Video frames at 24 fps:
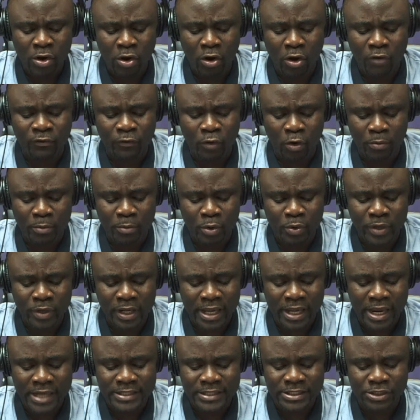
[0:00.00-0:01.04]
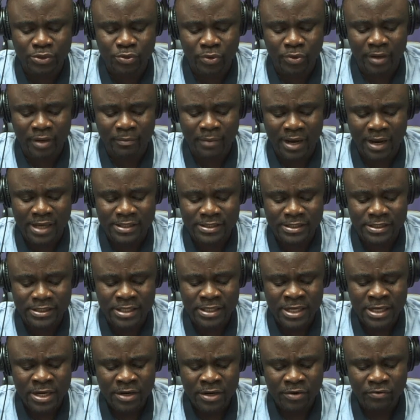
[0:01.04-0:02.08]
of communicating to the masses.